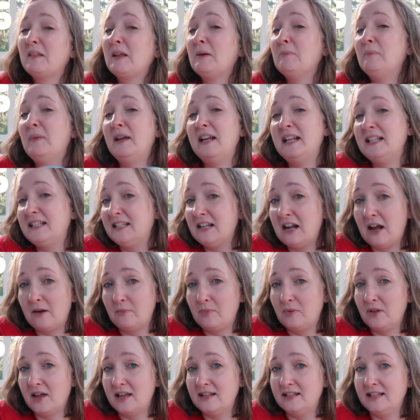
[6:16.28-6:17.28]
but it's
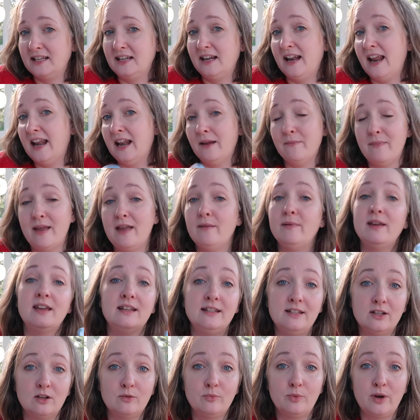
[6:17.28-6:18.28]
not pleasant and it may be a
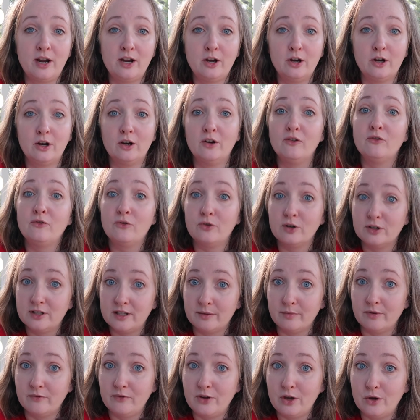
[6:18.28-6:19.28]
deal breaker for
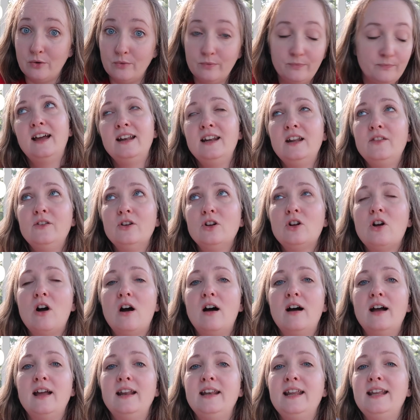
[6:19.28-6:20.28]
some of you. Another
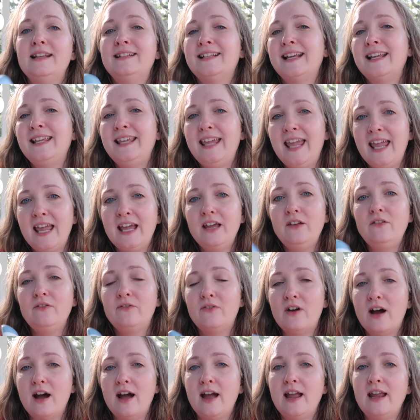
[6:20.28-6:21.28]
con is I can't
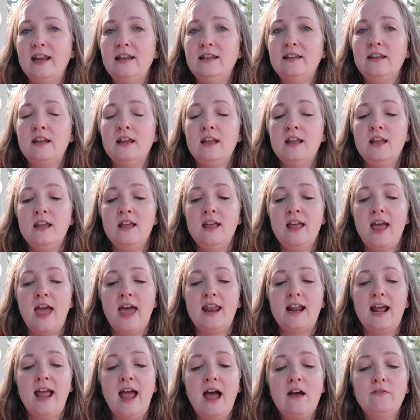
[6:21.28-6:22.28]
find,
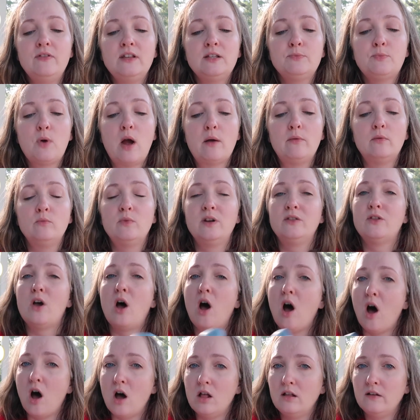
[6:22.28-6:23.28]
and I had this problem with
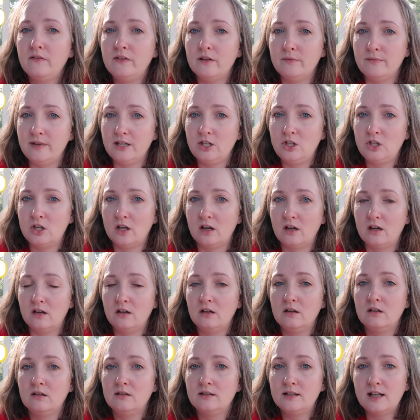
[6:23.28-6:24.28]
all of the Missha
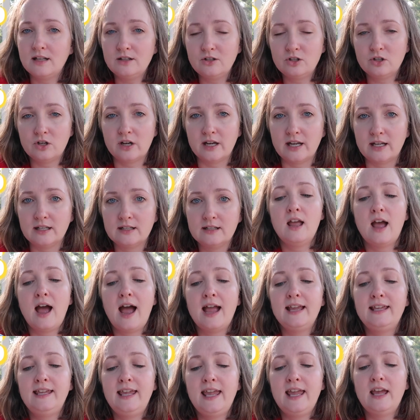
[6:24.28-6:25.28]
sunscreens.
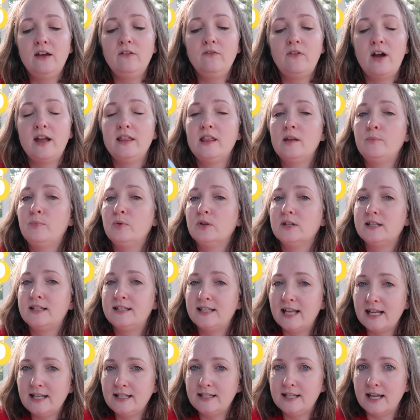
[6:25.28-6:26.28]
I can't find the
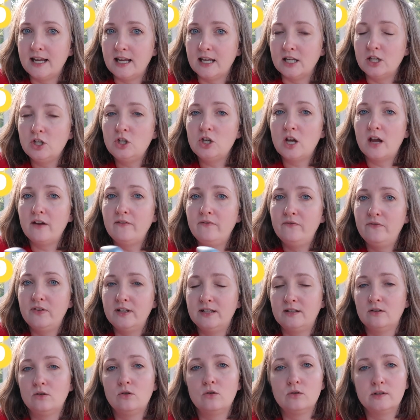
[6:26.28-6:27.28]
percentage of
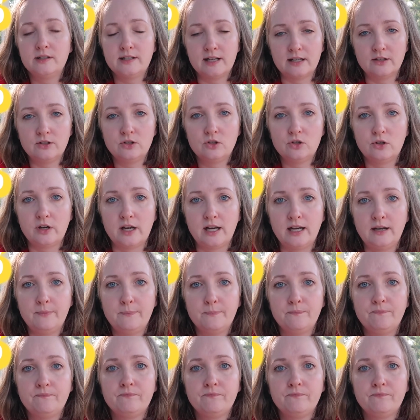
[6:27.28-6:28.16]
physical sunscreen.